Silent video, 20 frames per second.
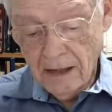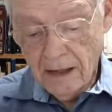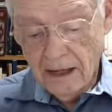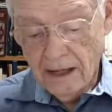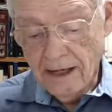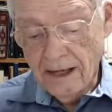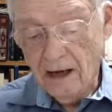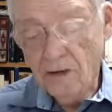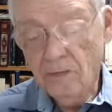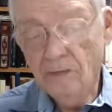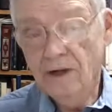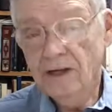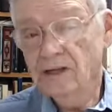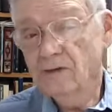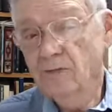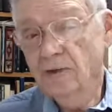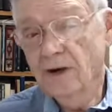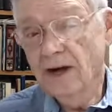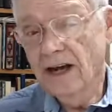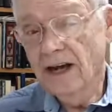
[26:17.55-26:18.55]
And how
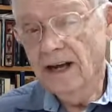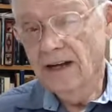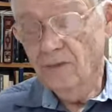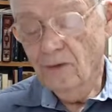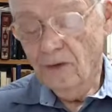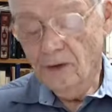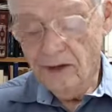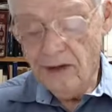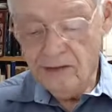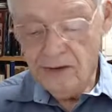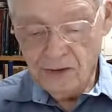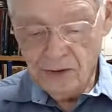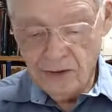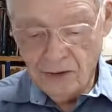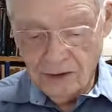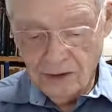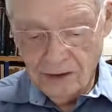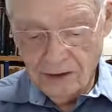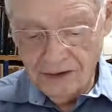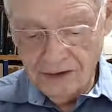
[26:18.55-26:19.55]
much bread would a
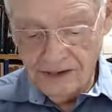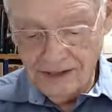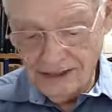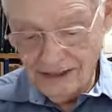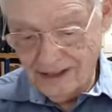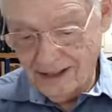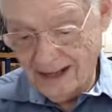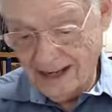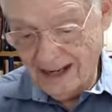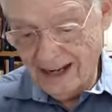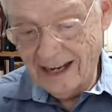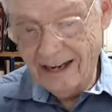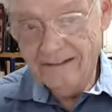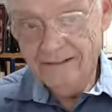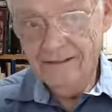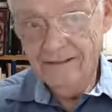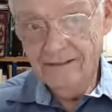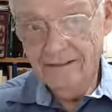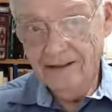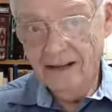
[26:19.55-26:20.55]
store still have